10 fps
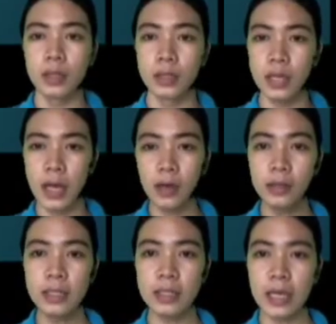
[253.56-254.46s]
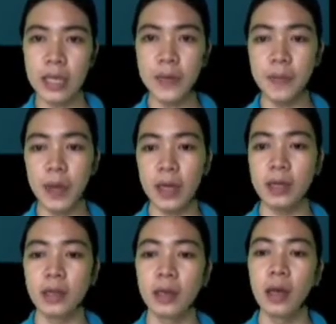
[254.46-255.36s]
Second is the eBay.
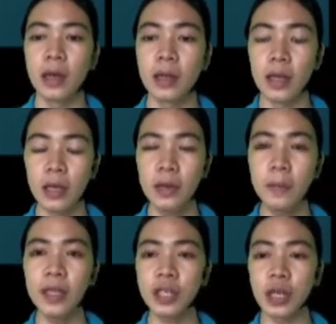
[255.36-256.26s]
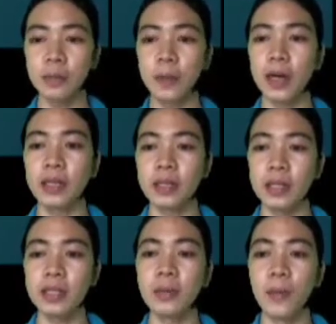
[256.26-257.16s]
The eBay chatbot
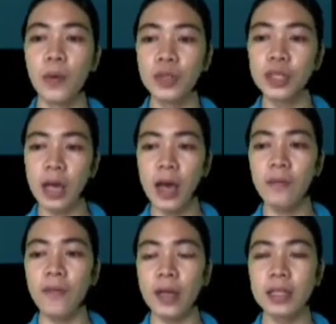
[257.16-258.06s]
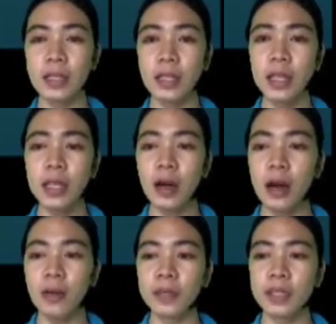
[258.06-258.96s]
is the most advanced
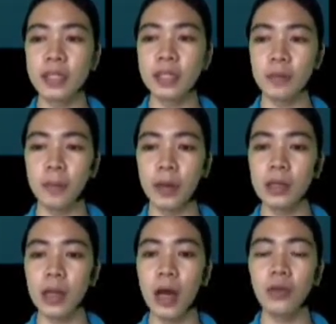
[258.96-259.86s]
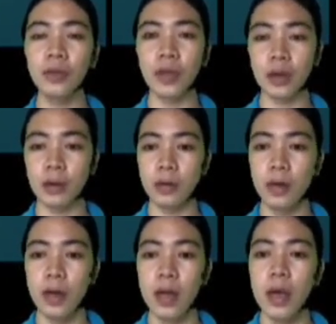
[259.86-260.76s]
e-commerce chatbot out there,
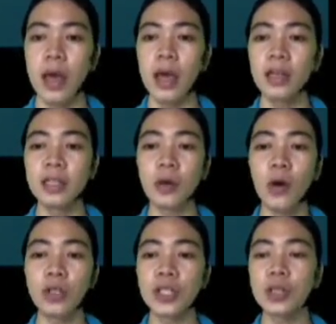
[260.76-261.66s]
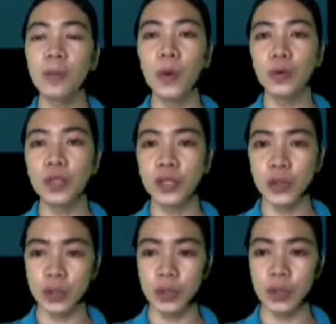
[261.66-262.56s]
and is also the most
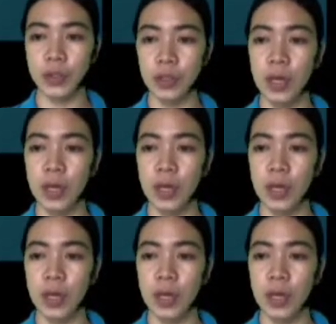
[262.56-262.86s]
used.